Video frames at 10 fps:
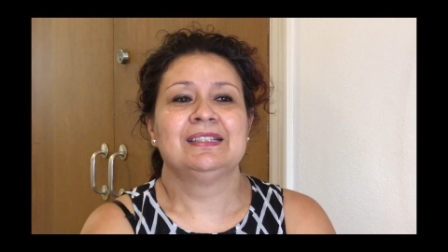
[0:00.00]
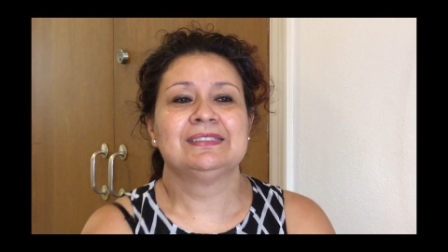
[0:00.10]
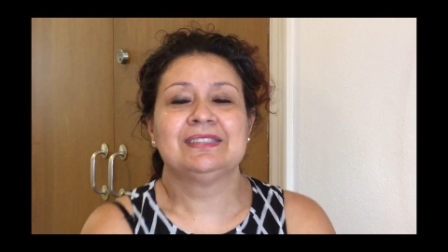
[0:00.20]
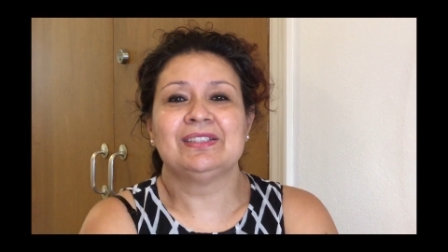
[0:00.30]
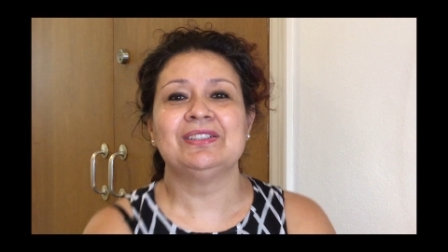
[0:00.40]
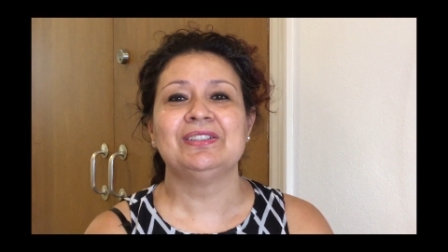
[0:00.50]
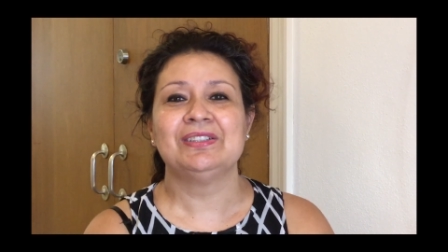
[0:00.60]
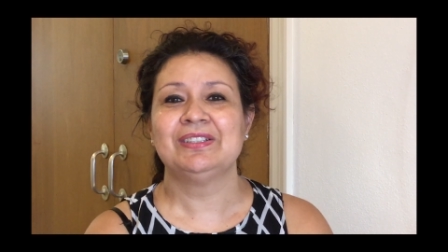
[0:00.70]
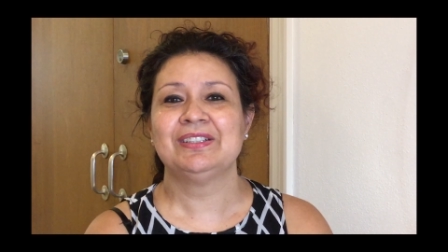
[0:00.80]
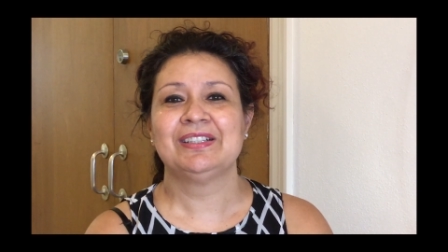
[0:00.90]
so
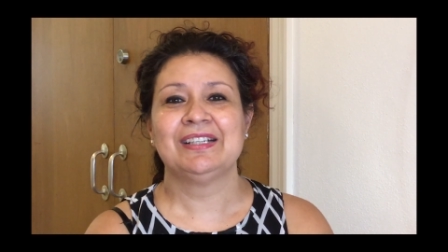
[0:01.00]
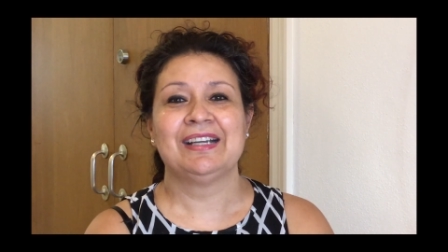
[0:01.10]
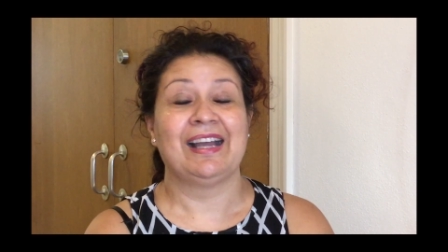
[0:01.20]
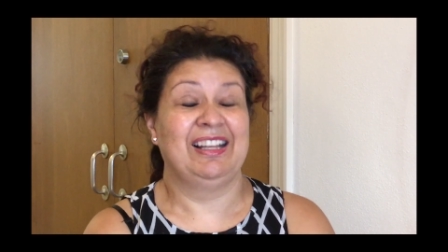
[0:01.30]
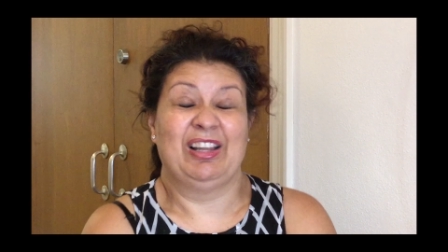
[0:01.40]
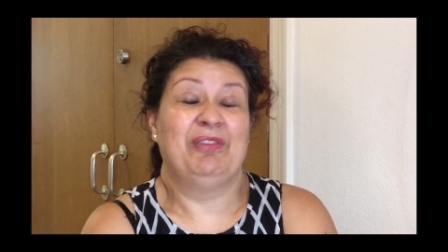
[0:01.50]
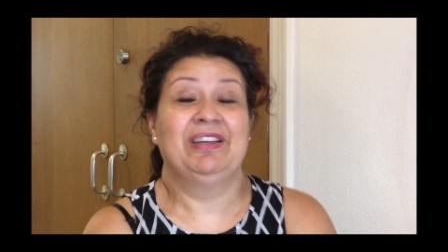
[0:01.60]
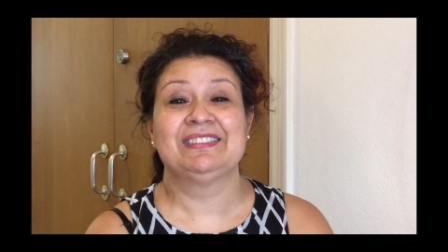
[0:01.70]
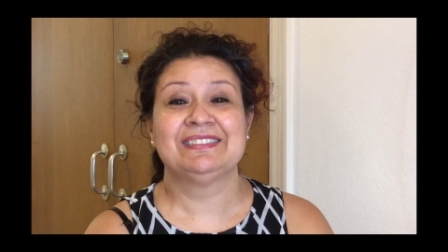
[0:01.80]
I love it.